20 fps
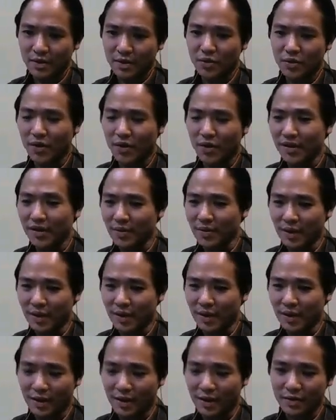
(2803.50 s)
try
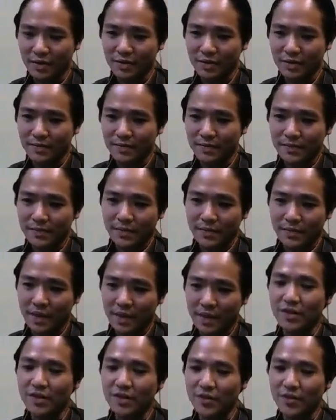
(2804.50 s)
something out, it's
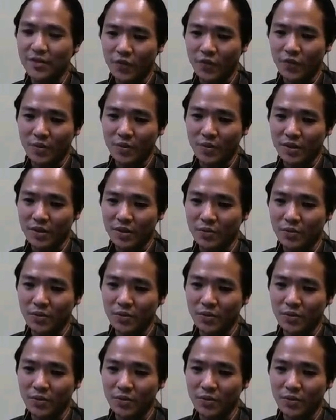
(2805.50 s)
easier for me to